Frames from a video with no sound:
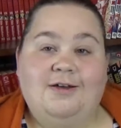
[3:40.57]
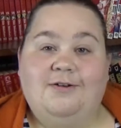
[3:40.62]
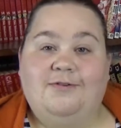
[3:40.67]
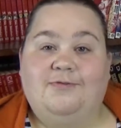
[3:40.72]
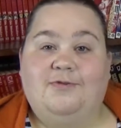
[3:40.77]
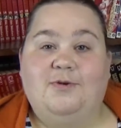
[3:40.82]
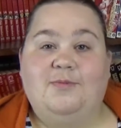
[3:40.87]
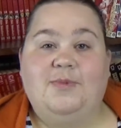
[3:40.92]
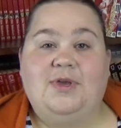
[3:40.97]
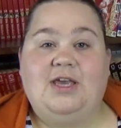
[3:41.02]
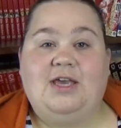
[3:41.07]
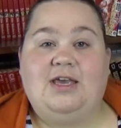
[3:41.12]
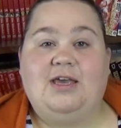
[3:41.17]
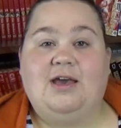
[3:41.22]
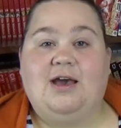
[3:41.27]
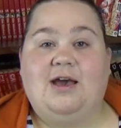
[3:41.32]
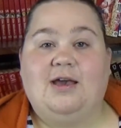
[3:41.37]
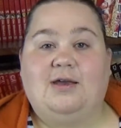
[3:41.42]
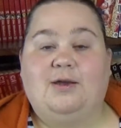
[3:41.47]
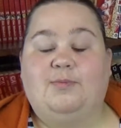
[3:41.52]
For me,
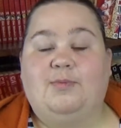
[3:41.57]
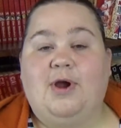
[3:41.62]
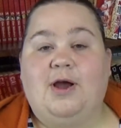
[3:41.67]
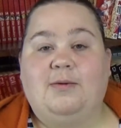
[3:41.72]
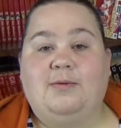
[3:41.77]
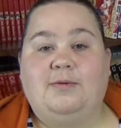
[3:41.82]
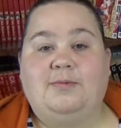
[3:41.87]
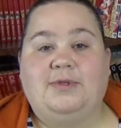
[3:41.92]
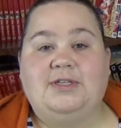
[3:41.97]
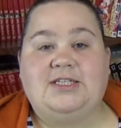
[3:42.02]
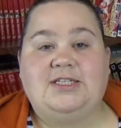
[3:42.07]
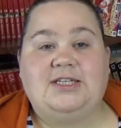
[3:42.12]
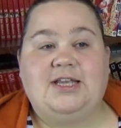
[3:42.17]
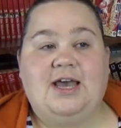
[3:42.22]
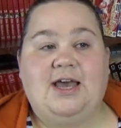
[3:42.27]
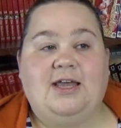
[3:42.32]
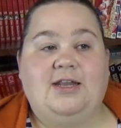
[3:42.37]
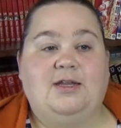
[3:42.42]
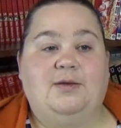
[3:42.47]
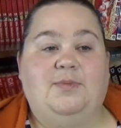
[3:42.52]
I could probably
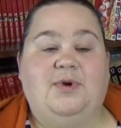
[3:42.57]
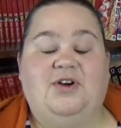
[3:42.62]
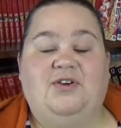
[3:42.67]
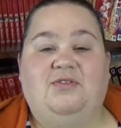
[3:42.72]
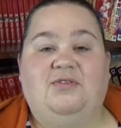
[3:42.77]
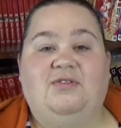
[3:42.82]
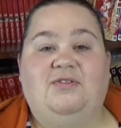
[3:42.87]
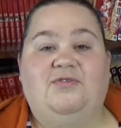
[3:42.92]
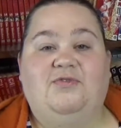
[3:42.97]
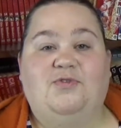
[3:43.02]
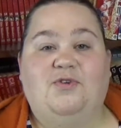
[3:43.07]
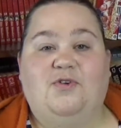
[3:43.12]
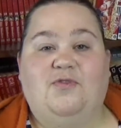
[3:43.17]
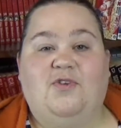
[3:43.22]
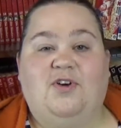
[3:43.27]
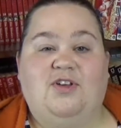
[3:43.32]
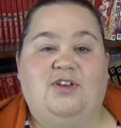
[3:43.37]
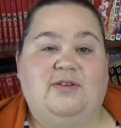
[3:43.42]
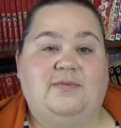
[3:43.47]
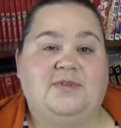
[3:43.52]
stand about 4
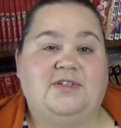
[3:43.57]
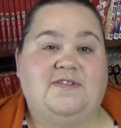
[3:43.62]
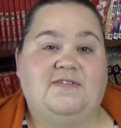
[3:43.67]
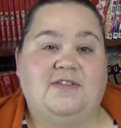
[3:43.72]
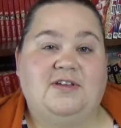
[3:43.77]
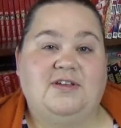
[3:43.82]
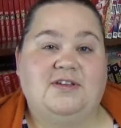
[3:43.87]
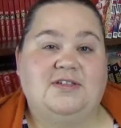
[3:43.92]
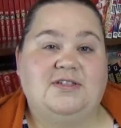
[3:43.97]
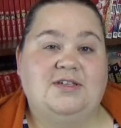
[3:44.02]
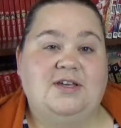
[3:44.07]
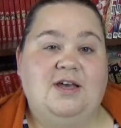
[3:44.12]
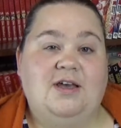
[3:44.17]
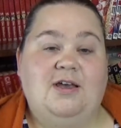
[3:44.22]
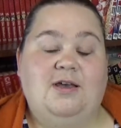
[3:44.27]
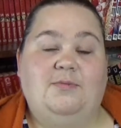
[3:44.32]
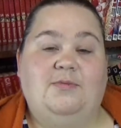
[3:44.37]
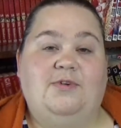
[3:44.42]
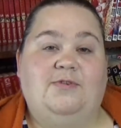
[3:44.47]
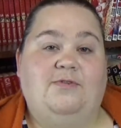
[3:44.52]
volumes of this
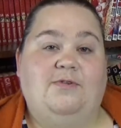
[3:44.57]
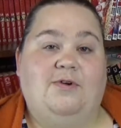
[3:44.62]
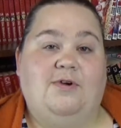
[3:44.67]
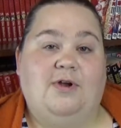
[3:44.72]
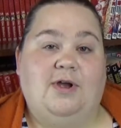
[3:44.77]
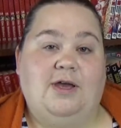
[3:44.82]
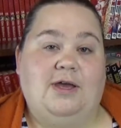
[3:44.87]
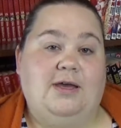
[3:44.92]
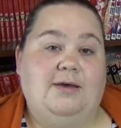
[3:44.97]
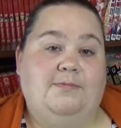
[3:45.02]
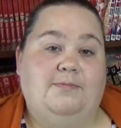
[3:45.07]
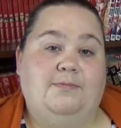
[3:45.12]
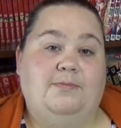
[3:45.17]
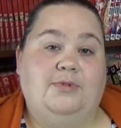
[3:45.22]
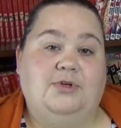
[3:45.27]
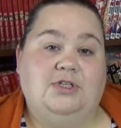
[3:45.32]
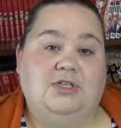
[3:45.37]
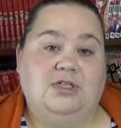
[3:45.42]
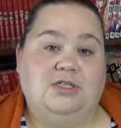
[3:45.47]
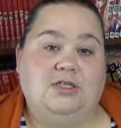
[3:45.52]
before I am
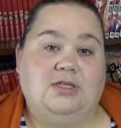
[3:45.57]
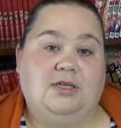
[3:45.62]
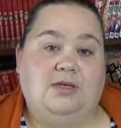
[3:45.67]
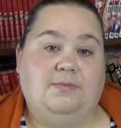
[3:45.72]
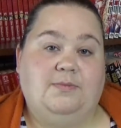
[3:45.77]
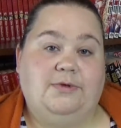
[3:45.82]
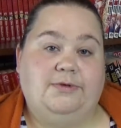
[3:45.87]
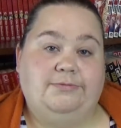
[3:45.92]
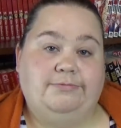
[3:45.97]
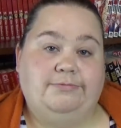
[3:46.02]
put to sleep.